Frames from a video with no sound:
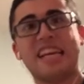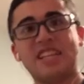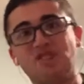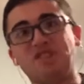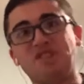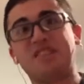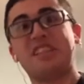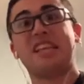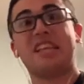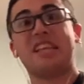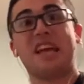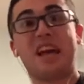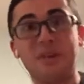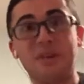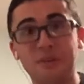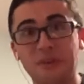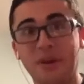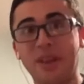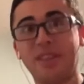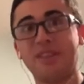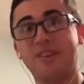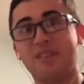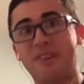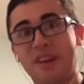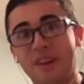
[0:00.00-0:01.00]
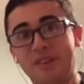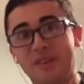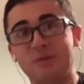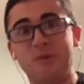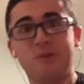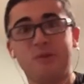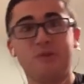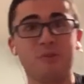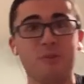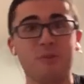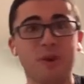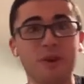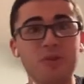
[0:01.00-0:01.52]
I just cannot wait to
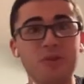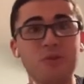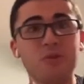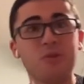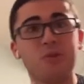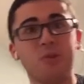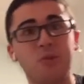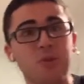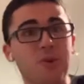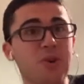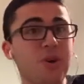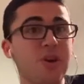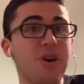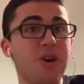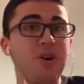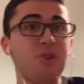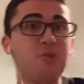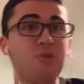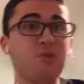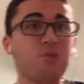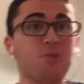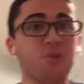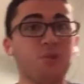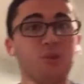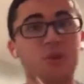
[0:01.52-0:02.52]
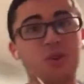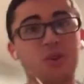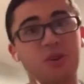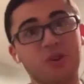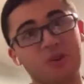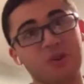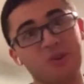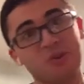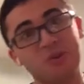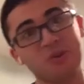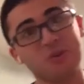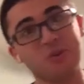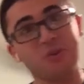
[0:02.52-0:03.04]
graduate from high school so I can
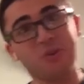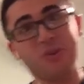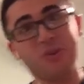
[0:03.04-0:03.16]
go